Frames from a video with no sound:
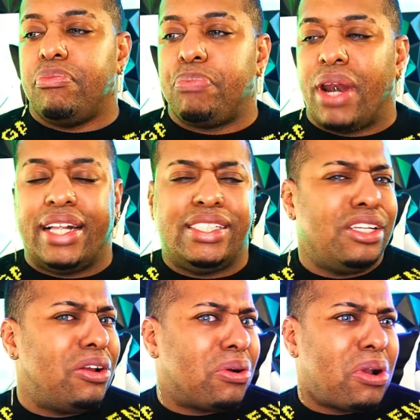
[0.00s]
But I
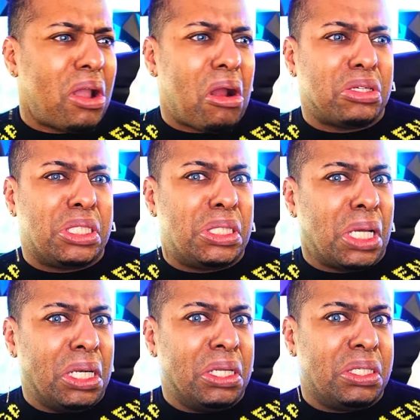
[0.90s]
didn't know her
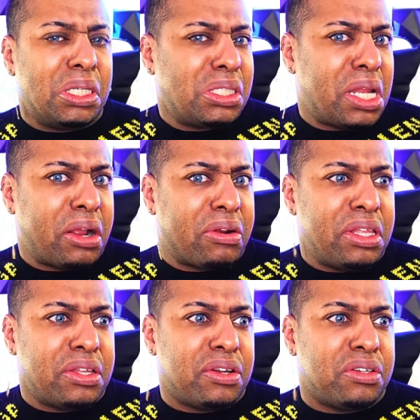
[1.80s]
son doesn't like her
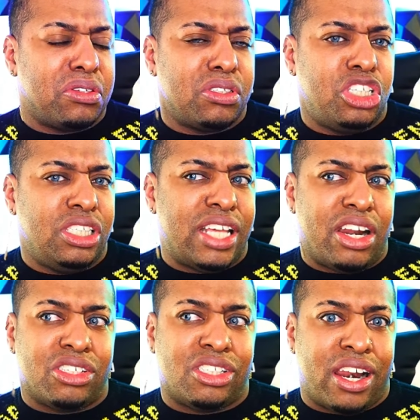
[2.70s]
either. She said
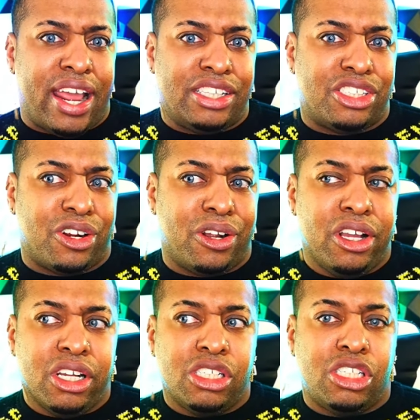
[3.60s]
her son hates her.
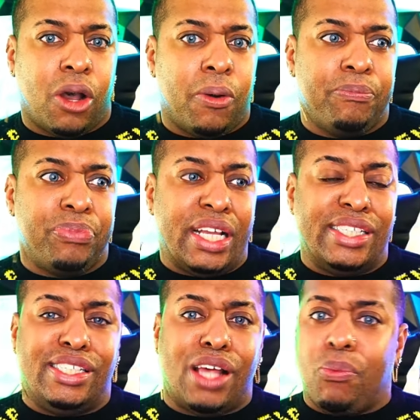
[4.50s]
So
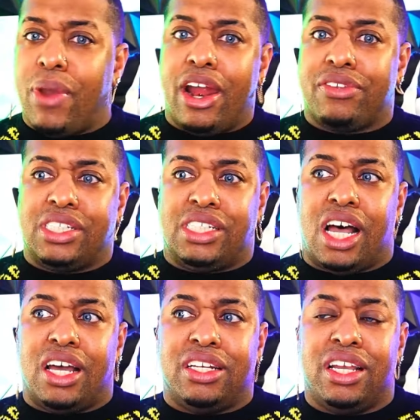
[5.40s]
somewhere the
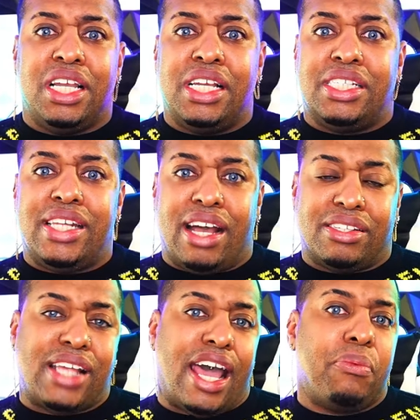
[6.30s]
son is now
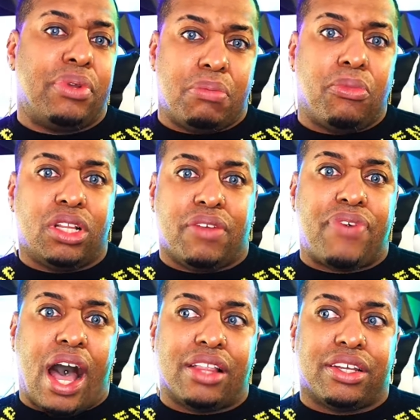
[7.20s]
siding with more the
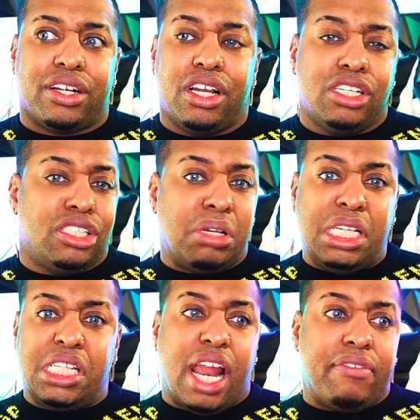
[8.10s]
father. So
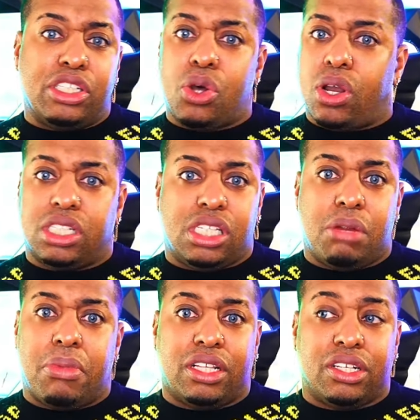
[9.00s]
he's not even talking to
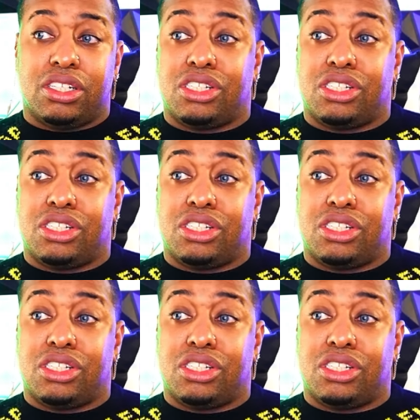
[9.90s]
the mother.